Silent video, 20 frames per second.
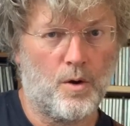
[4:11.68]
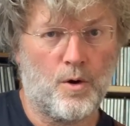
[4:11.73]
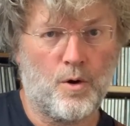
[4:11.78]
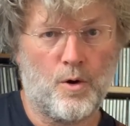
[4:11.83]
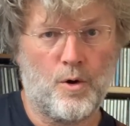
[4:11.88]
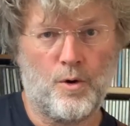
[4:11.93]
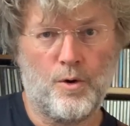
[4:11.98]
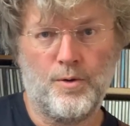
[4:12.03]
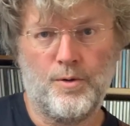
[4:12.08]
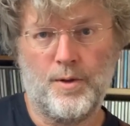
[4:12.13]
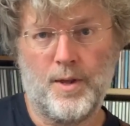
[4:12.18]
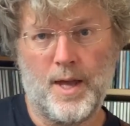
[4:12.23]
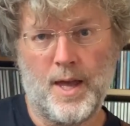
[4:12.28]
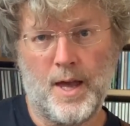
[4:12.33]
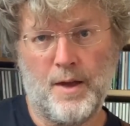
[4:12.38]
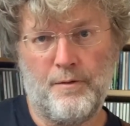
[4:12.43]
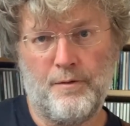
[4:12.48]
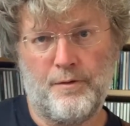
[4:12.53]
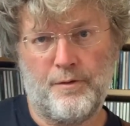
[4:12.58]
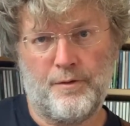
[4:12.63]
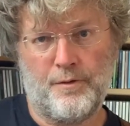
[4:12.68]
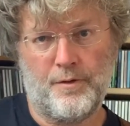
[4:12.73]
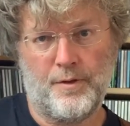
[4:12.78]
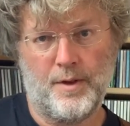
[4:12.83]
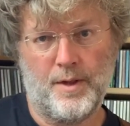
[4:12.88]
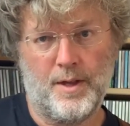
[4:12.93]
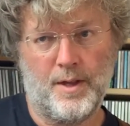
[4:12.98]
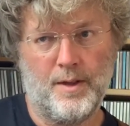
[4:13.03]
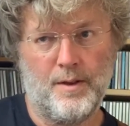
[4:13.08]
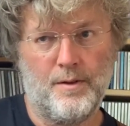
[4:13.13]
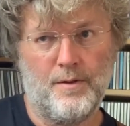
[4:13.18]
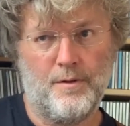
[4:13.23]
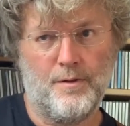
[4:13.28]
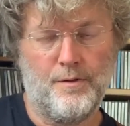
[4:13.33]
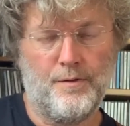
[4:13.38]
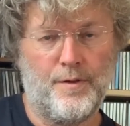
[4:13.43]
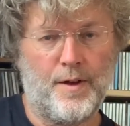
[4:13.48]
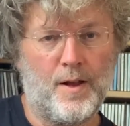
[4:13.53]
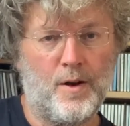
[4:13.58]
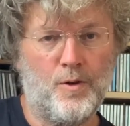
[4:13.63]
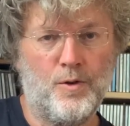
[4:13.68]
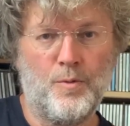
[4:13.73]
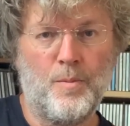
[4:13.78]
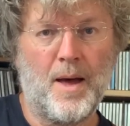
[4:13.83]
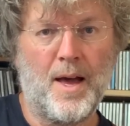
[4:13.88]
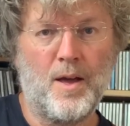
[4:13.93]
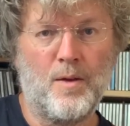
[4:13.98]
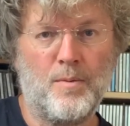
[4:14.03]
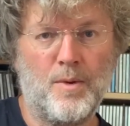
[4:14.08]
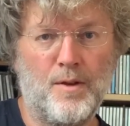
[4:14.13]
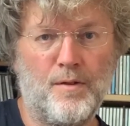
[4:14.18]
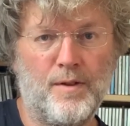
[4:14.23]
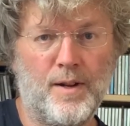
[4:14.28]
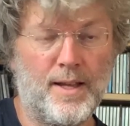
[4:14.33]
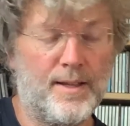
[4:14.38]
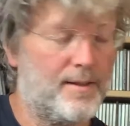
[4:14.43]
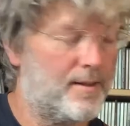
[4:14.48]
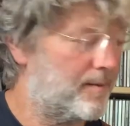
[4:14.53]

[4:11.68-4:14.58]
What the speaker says: or an F followed by a B flat.